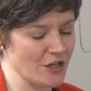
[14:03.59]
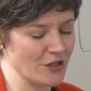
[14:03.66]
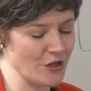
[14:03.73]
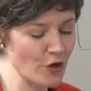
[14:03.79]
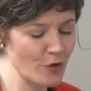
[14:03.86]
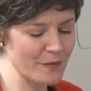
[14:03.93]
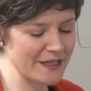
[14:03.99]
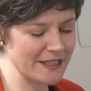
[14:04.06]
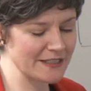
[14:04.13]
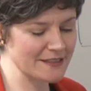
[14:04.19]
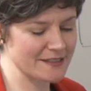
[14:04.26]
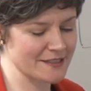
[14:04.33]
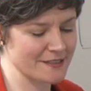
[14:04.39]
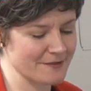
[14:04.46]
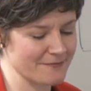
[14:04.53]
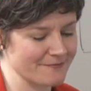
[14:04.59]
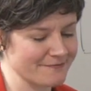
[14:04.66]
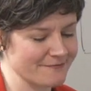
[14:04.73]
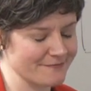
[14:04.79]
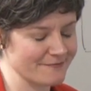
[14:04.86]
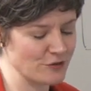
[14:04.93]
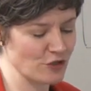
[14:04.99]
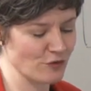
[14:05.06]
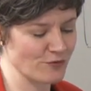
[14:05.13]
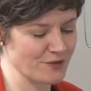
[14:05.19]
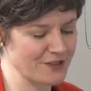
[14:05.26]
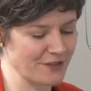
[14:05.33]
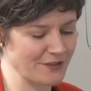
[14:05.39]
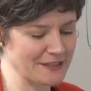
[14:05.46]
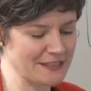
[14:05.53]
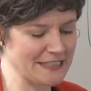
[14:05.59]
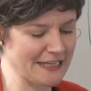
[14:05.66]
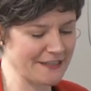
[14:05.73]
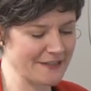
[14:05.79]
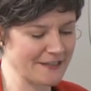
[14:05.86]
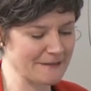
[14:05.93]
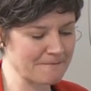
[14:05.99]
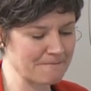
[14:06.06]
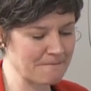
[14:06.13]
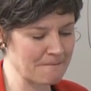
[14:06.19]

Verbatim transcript: no minutes, no results, nothing.